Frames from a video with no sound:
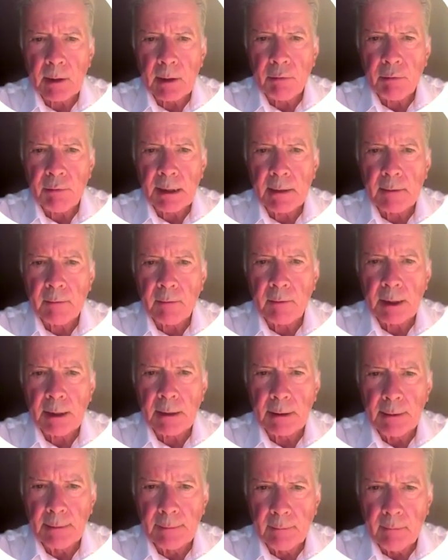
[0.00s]
treated with
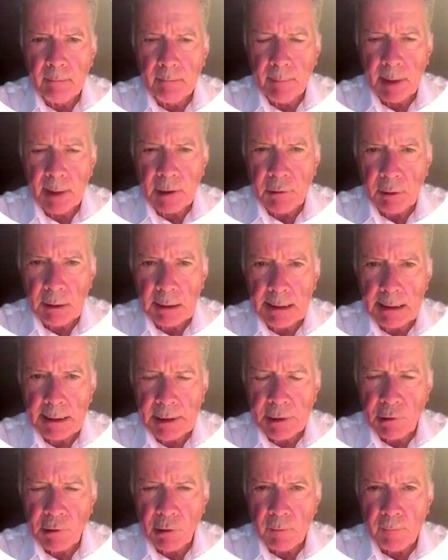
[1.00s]

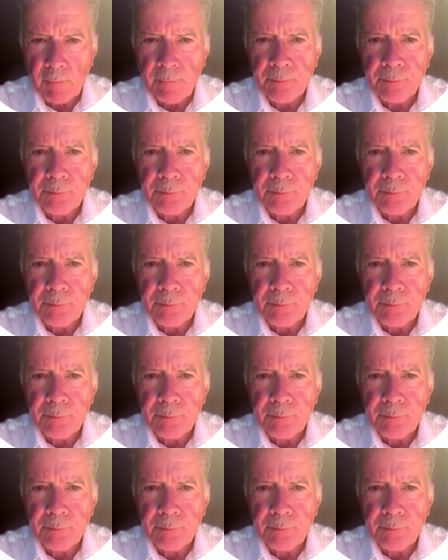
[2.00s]
metronidazole.